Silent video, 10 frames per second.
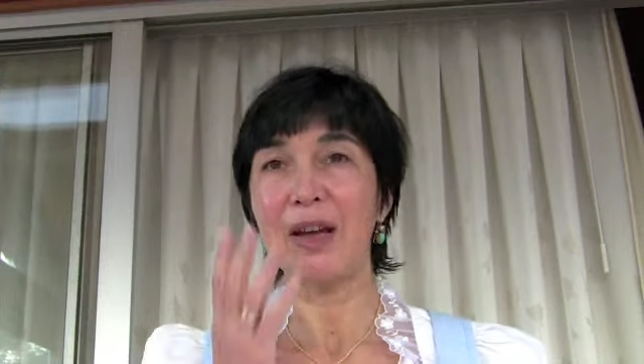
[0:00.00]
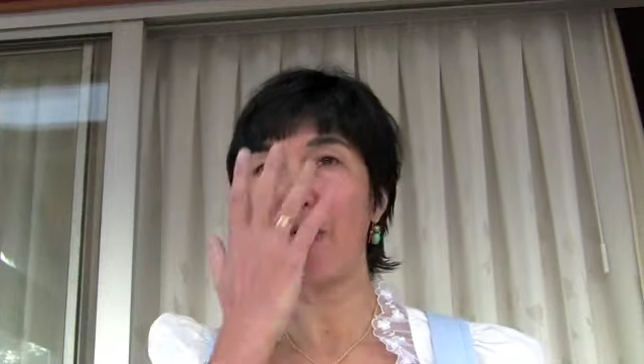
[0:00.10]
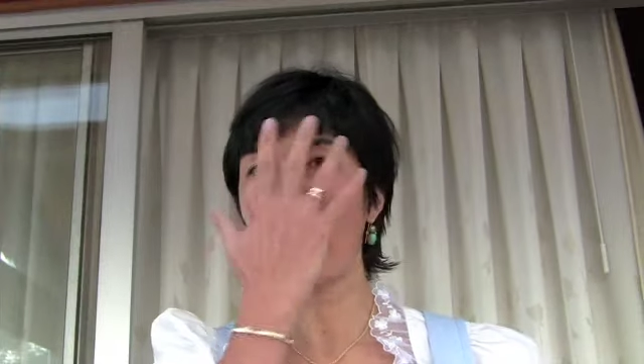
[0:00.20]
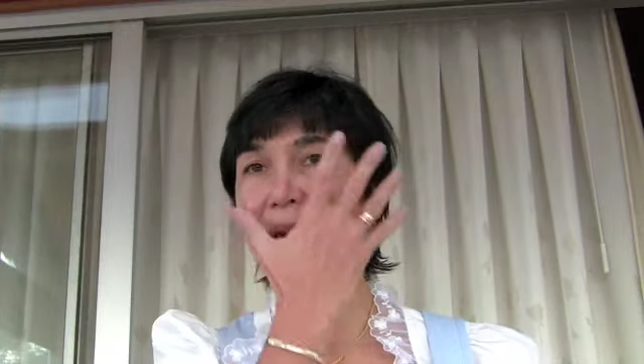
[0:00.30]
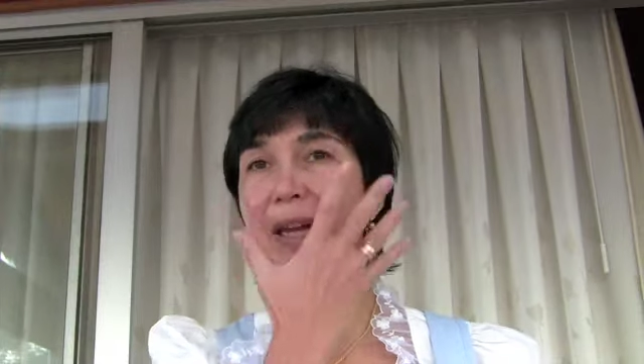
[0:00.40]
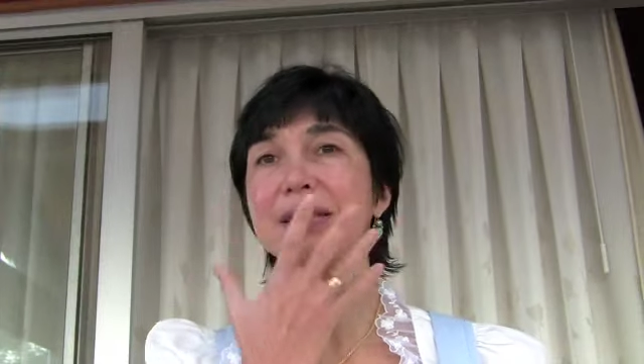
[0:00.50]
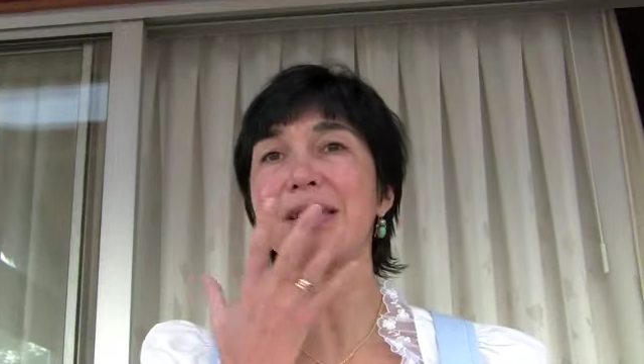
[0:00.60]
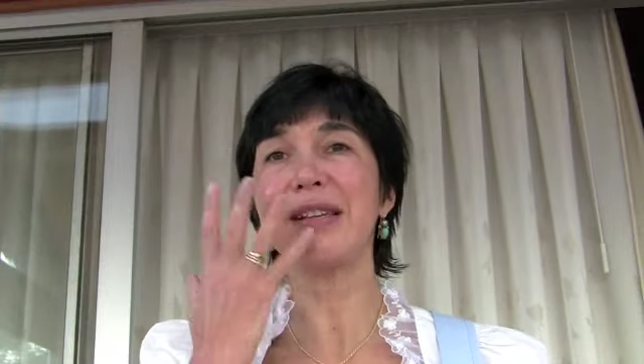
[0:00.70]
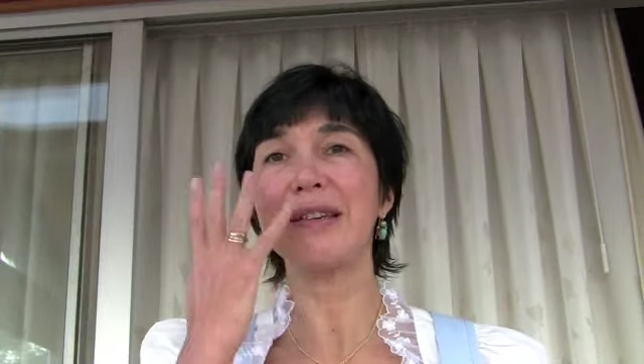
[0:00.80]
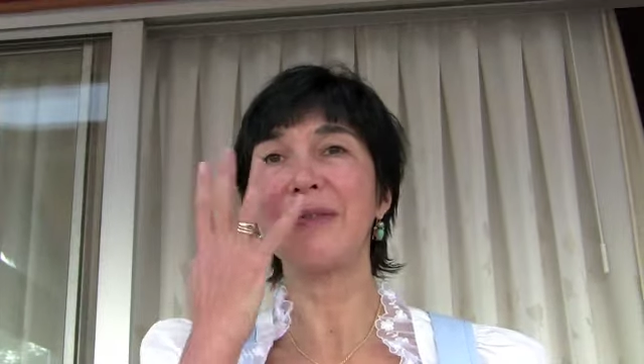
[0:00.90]

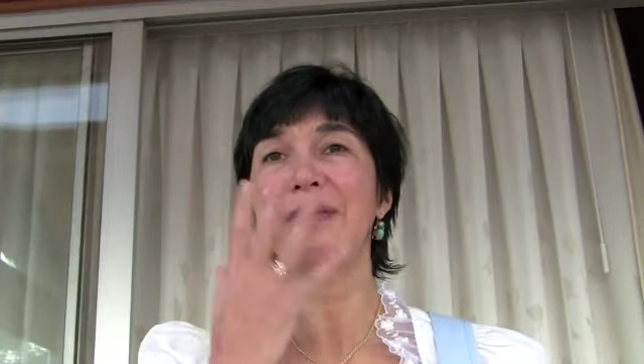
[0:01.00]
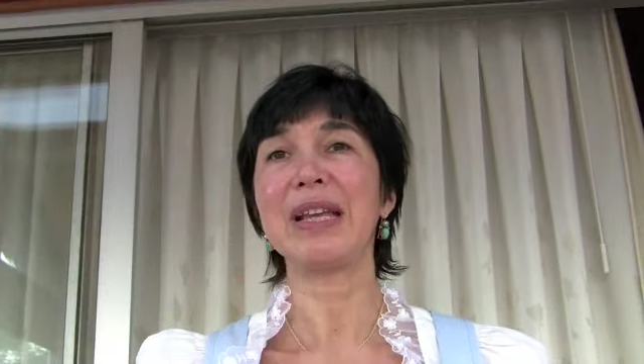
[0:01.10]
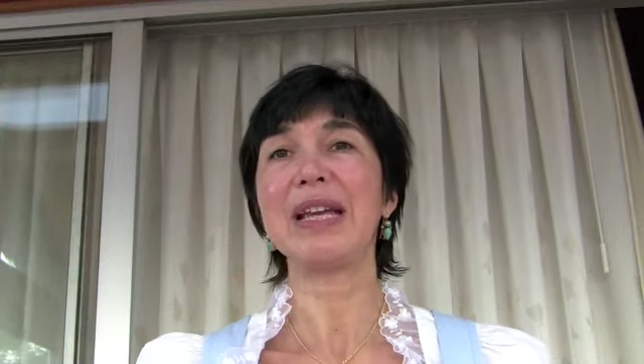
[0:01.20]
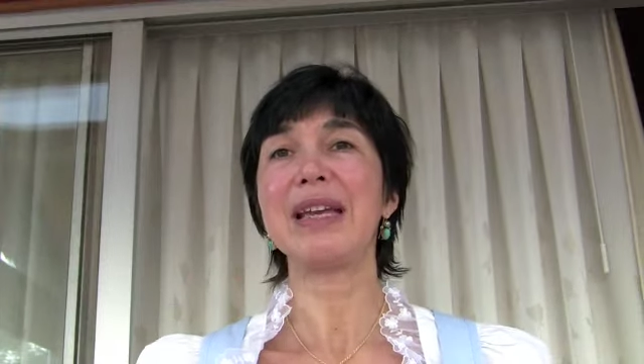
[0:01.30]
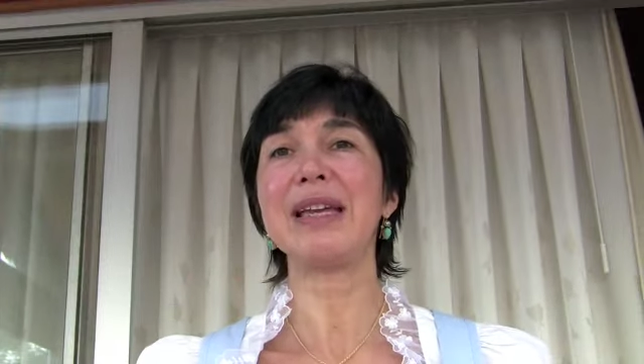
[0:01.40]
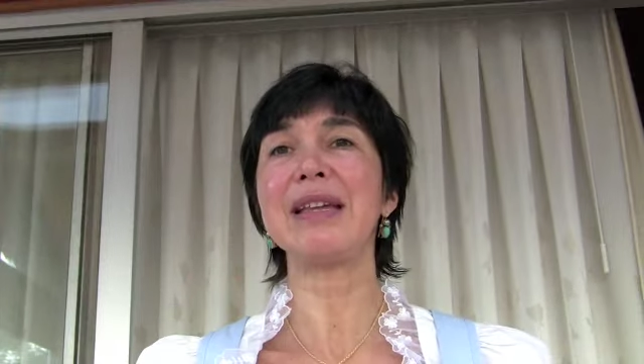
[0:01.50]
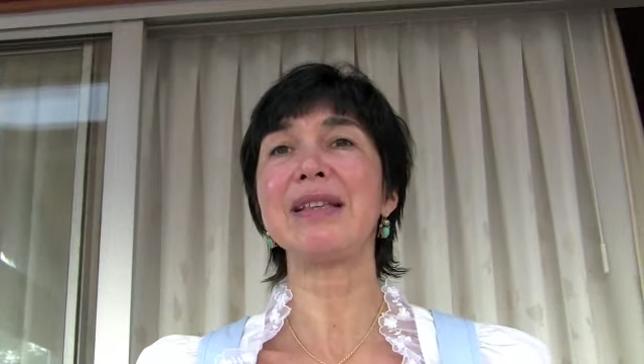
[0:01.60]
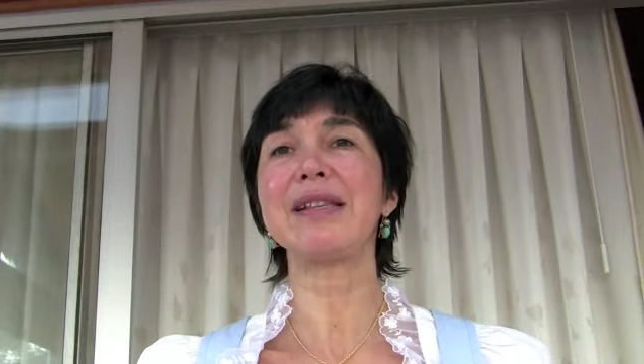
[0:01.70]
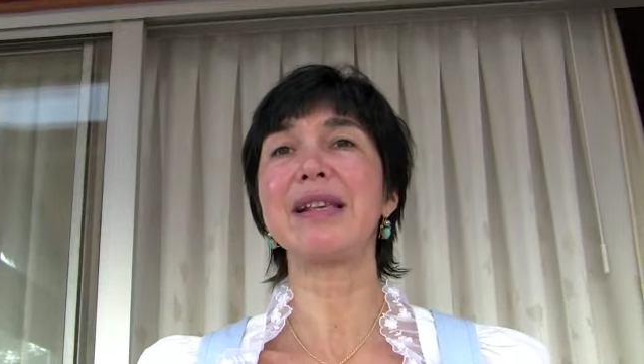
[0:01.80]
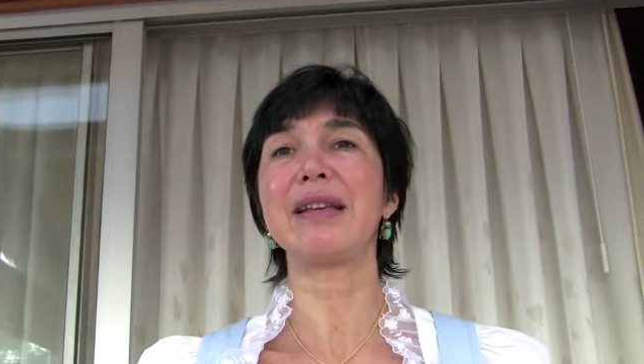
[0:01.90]
Face,
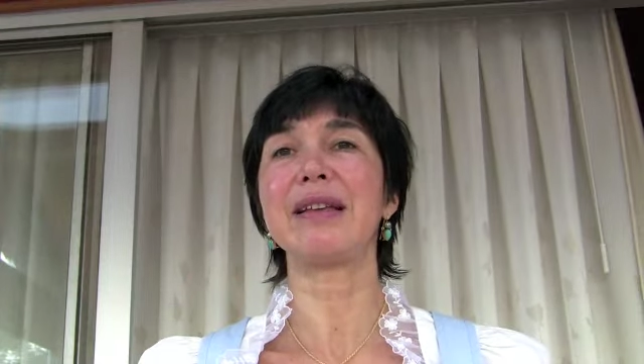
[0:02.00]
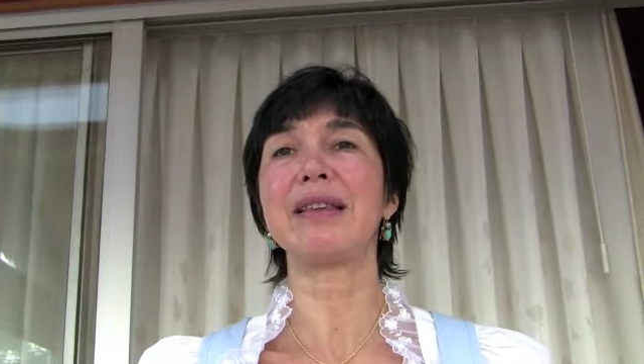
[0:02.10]
it's